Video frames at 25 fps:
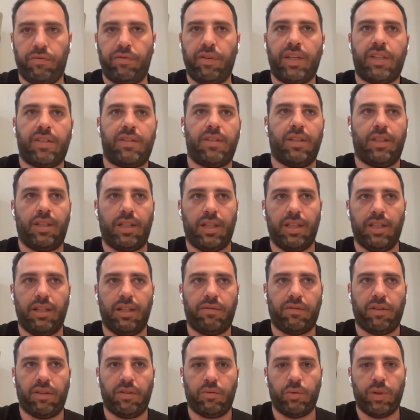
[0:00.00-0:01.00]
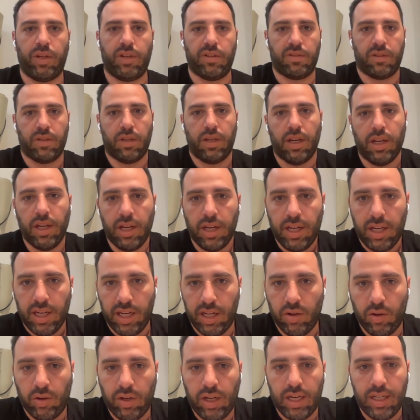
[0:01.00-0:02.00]
fix it in different ways.
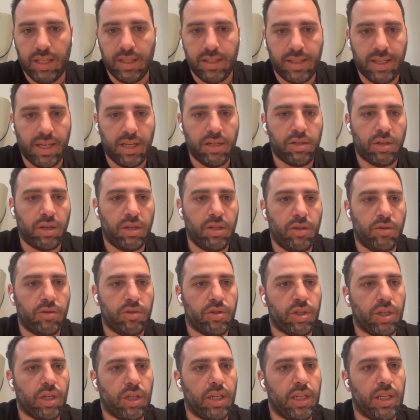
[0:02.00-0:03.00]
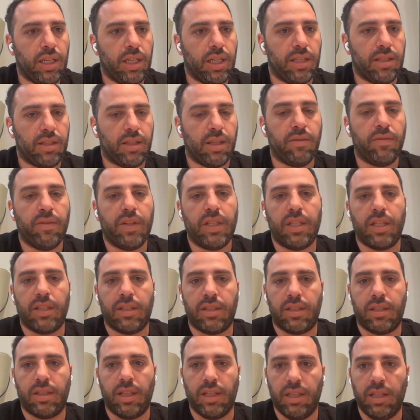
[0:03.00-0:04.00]
Organization, usually it's even
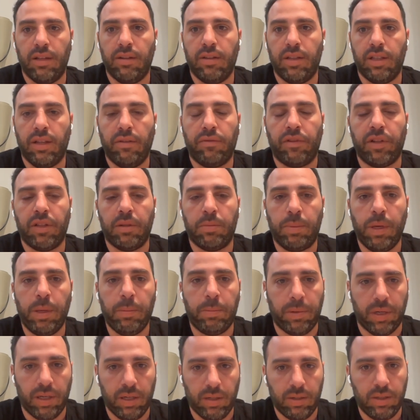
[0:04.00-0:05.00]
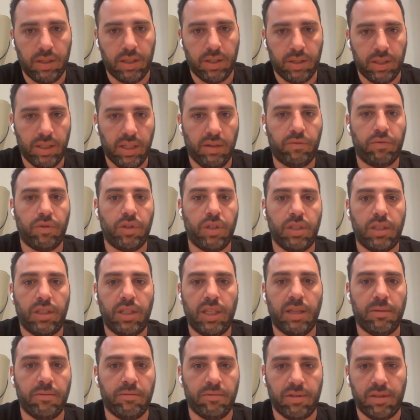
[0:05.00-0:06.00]
the different people, different
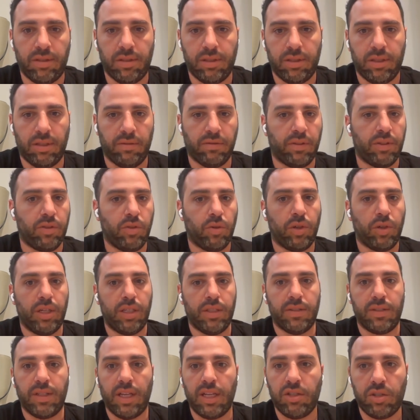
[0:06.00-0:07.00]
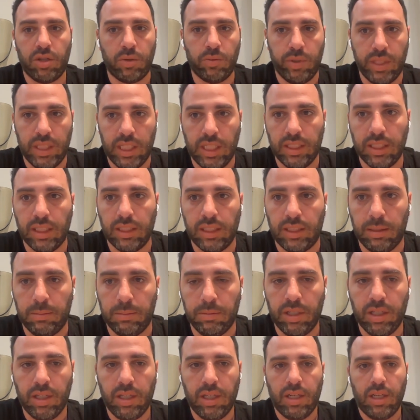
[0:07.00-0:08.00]
teams, different organization within the
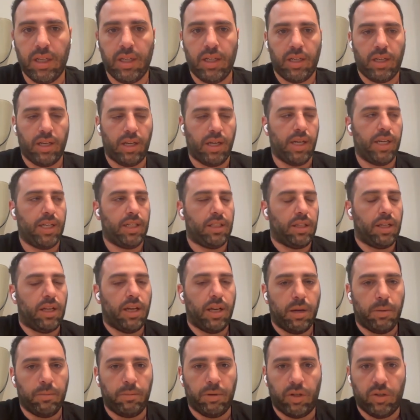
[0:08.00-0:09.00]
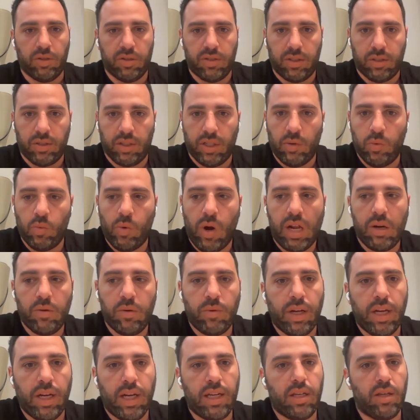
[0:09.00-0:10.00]
team, right? Because in
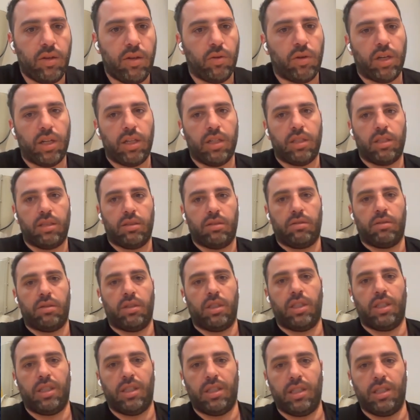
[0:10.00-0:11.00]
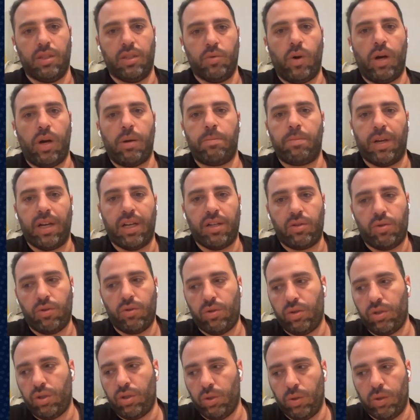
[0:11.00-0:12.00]
one way, you can, in one
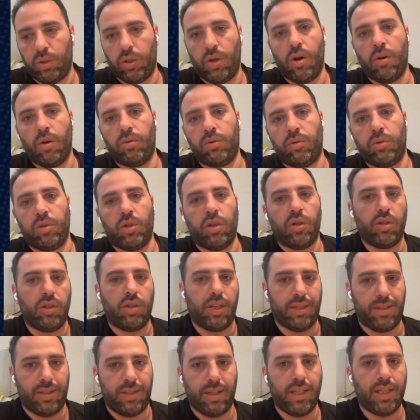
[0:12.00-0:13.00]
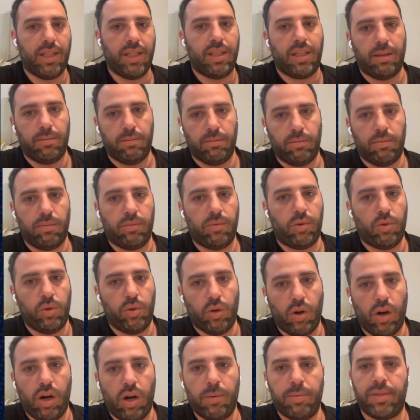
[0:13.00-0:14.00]
patch, you'll go to your SRE team, to
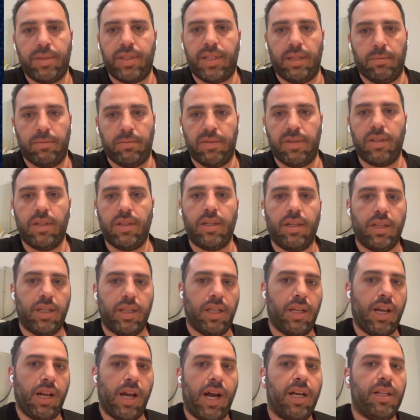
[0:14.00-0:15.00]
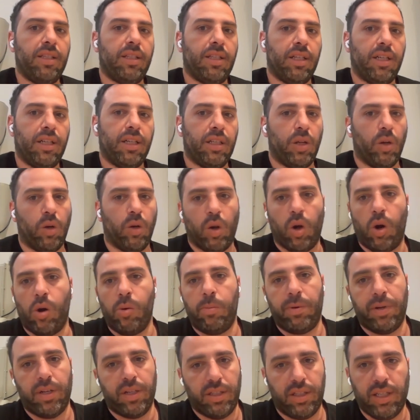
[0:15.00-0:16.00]
your ops teams. In other, you'll
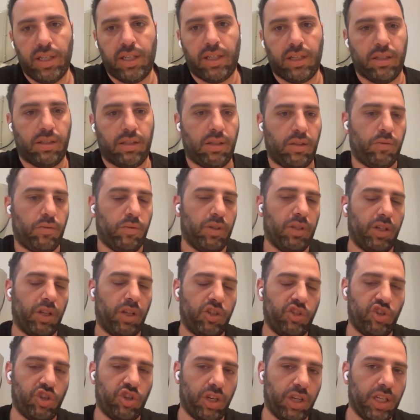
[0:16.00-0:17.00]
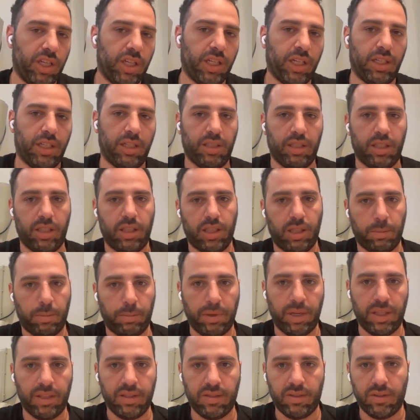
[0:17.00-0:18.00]
open a ticket to an engineering,
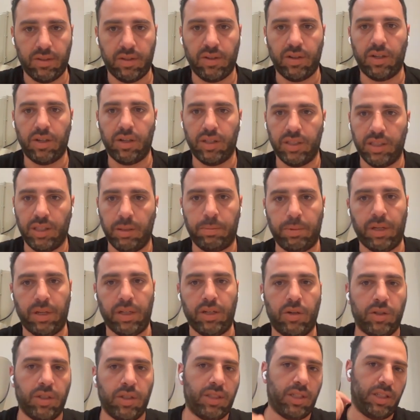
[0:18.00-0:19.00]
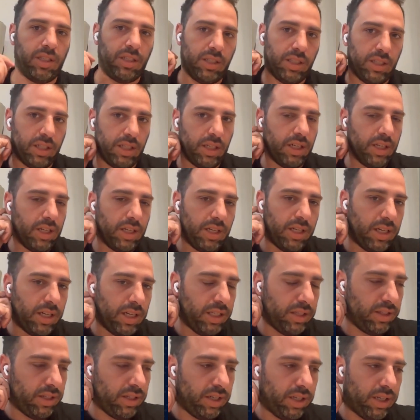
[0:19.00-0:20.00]
depends on the priority
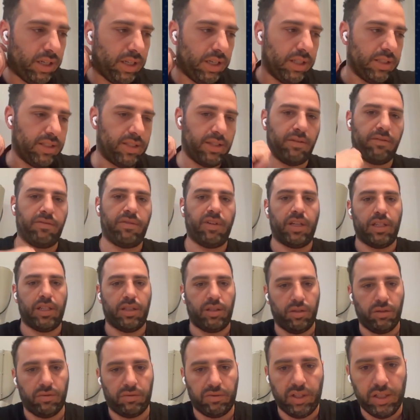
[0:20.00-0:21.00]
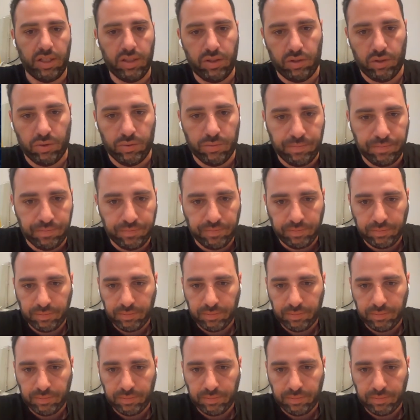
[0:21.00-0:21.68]
and the severity of the issue